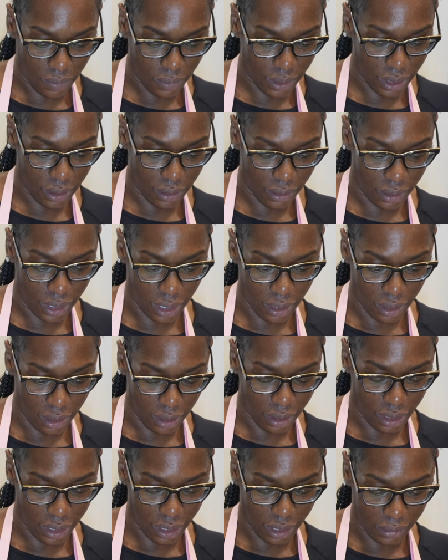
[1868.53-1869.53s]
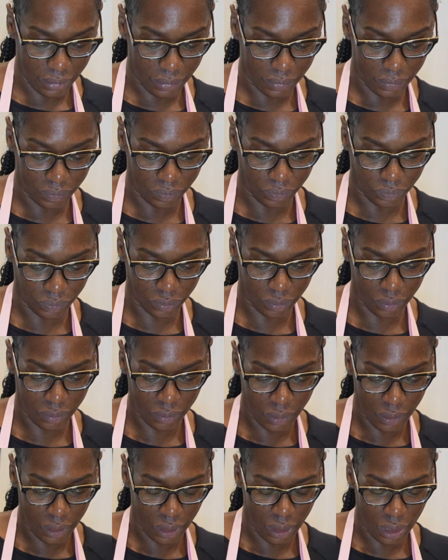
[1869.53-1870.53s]
We don't need all that.
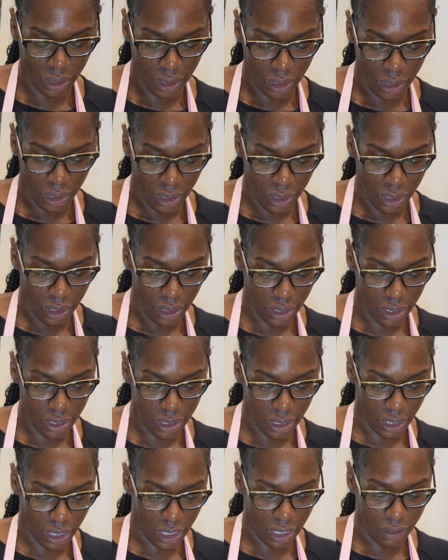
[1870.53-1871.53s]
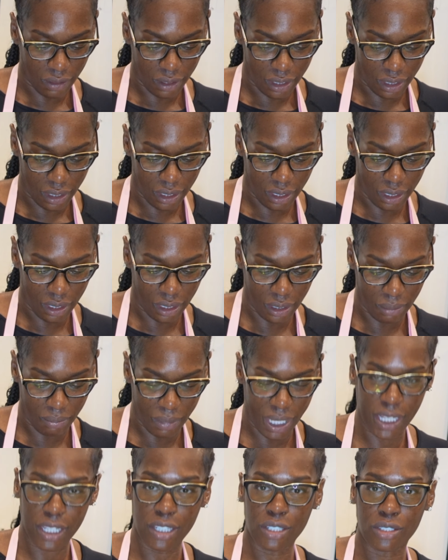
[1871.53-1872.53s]
Just to give it,
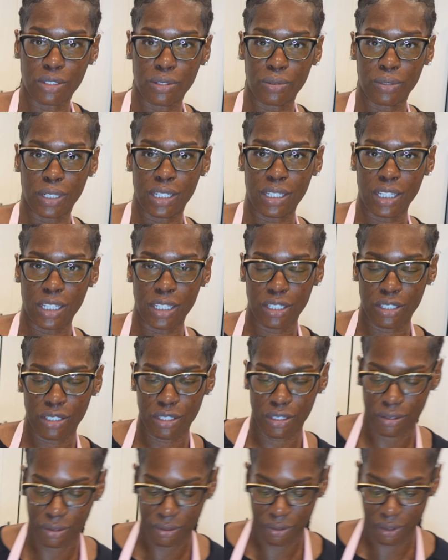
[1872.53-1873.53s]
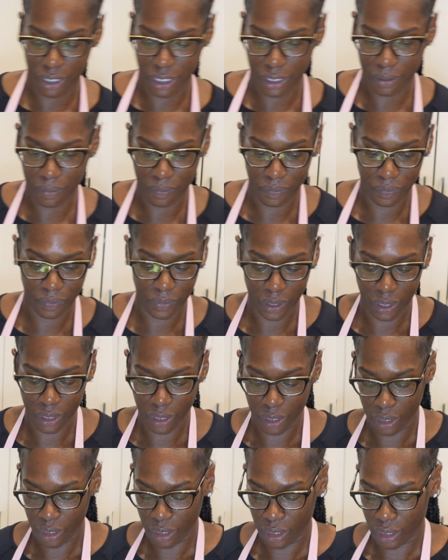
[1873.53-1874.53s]
make it do what it need to do, right?
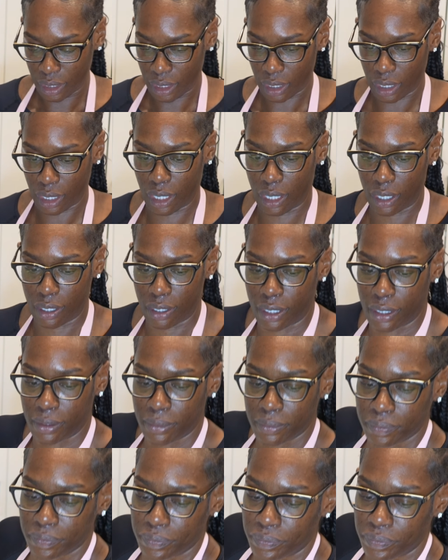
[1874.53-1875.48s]
All right.